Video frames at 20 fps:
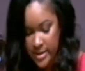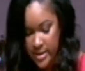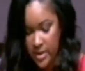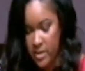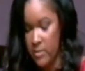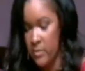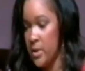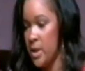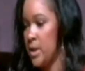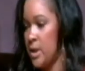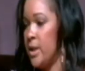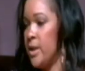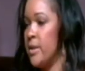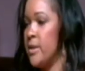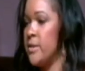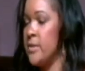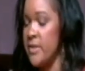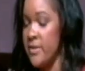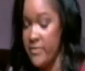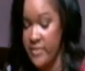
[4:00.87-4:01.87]
dealt with
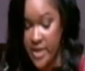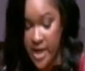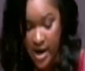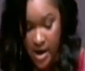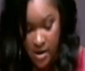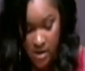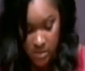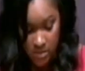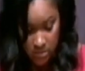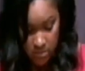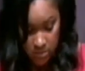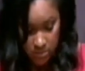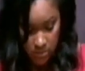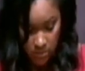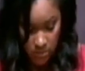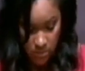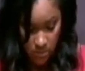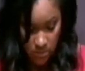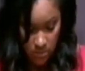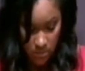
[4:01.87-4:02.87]
years of doubt
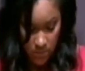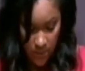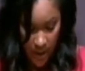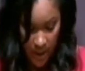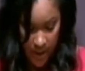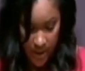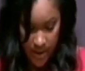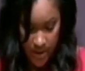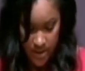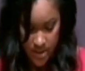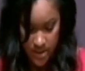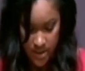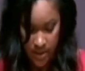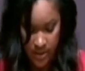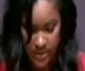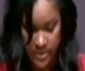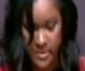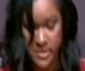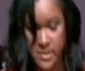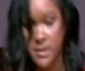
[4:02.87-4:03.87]
and
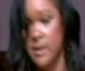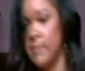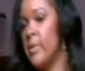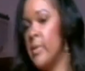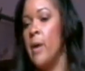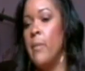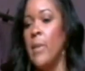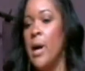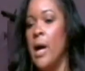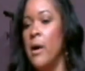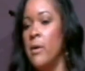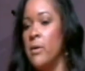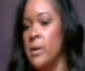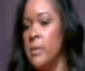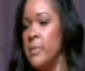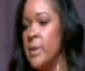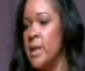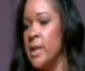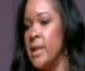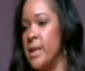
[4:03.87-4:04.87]
concerns about my own
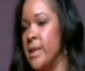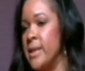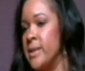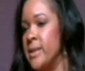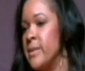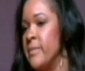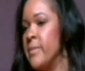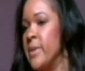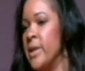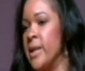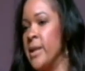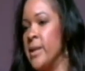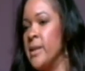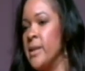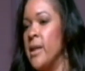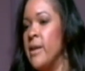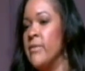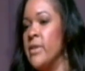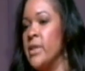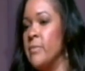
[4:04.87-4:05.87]
ability to be a
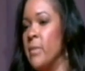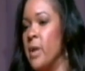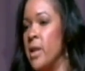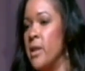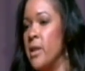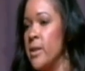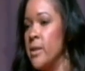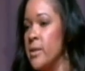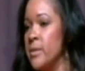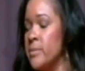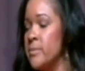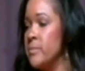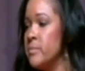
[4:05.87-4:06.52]
loving mother